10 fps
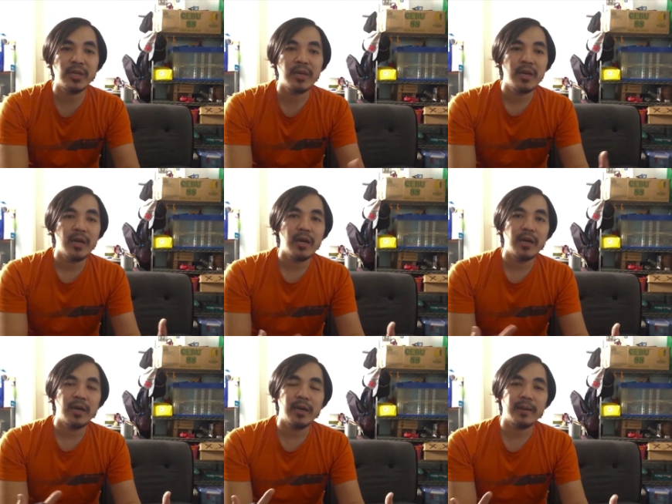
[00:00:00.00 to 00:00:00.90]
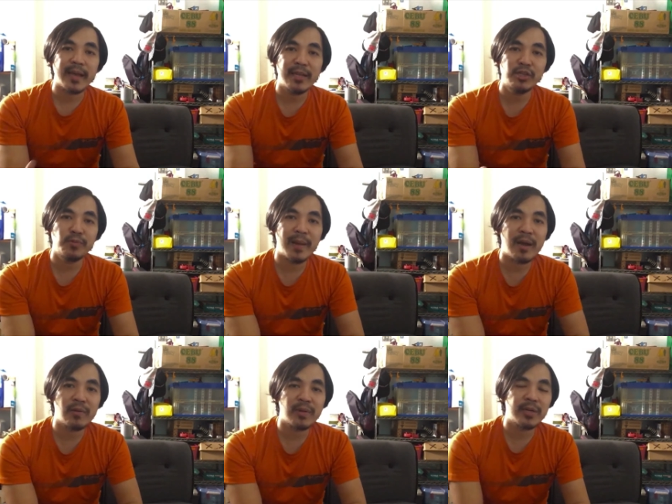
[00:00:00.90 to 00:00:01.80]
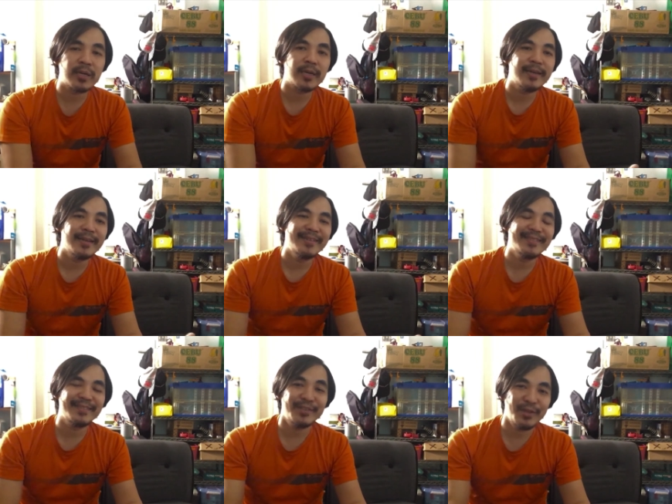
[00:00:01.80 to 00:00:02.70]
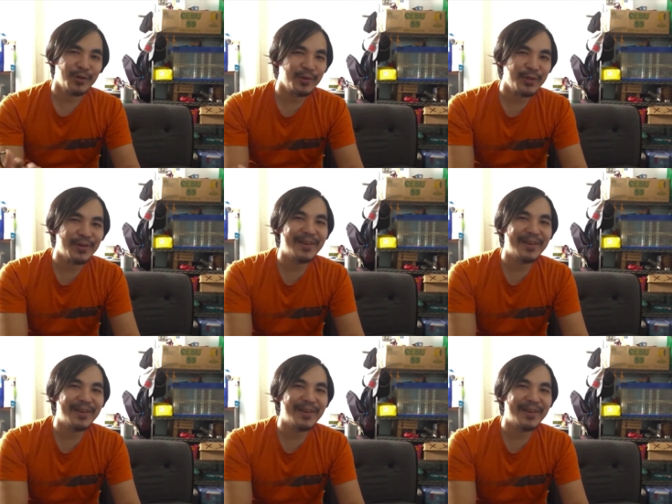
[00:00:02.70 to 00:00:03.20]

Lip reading: Kaiju Power, you know who you are.